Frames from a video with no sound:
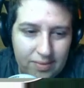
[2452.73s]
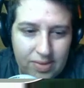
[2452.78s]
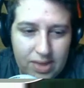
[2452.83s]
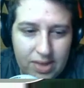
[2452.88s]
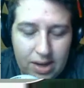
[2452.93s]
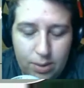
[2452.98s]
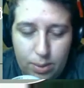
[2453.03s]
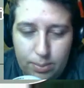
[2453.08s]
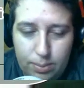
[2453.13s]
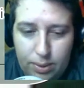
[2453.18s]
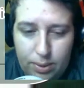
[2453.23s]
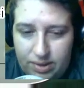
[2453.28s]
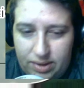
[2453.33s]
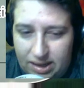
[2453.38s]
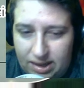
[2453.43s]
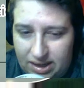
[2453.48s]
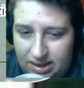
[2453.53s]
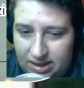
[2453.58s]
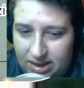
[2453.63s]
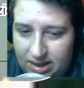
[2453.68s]
They were both
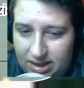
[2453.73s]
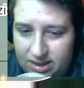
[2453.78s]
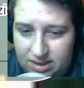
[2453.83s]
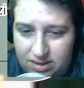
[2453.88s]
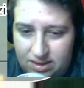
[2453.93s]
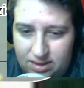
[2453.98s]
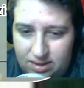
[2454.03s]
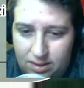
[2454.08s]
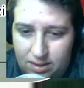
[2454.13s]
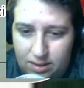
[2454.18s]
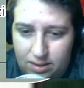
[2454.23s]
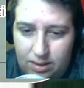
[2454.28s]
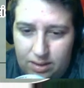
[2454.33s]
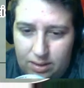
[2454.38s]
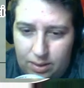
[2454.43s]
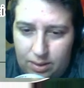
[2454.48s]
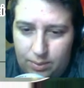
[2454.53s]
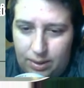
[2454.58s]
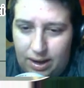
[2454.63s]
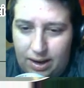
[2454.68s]
neck and neck until
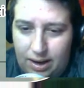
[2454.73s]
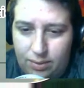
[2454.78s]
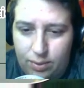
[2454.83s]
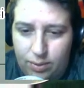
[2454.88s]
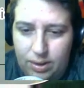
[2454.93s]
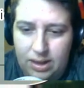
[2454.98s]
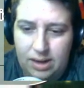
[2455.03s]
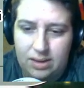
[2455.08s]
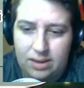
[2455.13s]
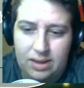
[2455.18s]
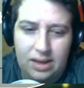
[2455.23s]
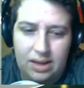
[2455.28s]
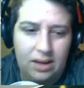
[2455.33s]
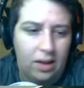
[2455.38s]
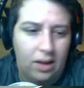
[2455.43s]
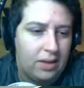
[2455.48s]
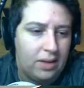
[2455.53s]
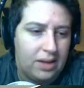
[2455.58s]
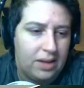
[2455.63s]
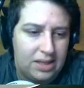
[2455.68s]
they were halfway down the
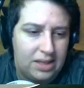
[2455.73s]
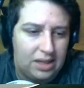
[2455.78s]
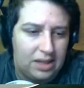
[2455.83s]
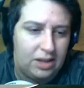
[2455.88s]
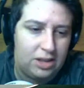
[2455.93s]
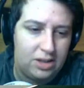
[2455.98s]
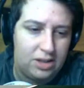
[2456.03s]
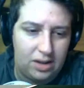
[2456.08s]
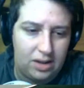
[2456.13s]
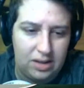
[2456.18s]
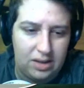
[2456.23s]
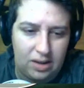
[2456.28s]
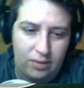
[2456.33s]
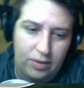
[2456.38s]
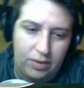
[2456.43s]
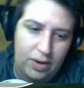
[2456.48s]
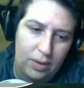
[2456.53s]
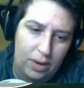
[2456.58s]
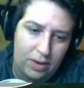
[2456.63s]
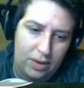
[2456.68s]
hill. Lizzie started to
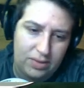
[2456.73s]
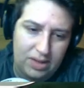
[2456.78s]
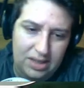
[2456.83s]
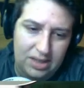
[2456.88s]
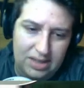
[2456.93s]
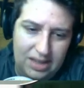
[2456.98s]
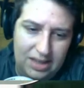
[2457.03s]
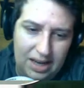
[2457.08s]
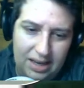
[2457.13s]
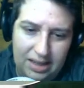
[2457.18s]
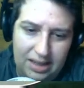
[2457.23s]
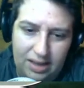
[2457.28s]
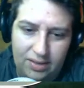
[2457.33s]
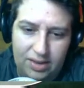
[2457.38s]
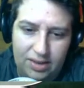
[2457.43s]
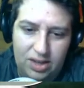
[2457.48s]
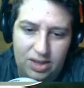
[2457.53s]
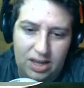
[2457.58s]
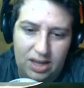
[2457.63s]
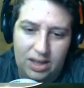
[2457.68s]
veer off to the side,
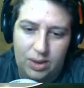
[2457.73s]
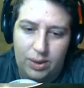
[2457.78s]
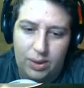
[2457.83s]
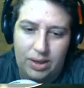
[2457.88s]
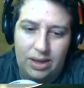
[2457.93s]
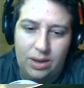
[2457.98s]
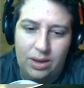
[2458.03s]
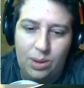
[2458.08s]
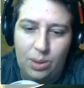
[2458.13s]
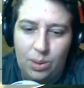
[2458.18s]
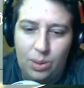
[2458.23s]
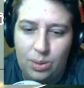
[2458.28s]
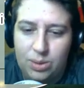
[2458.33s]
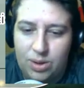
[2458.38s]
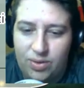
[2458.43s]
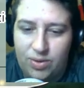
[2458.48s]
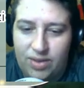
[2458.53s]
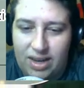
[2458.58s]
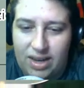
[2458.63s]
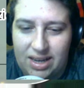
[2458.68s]
giving Shiloh a huge
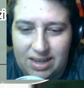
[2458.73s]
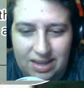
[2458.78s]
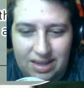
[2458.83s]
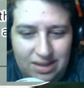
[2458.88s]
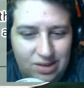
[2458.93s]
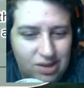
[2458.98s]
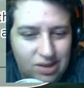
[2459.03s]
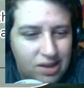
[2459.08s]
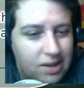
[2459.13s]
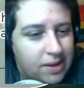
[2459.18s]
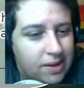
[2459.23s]
advantage.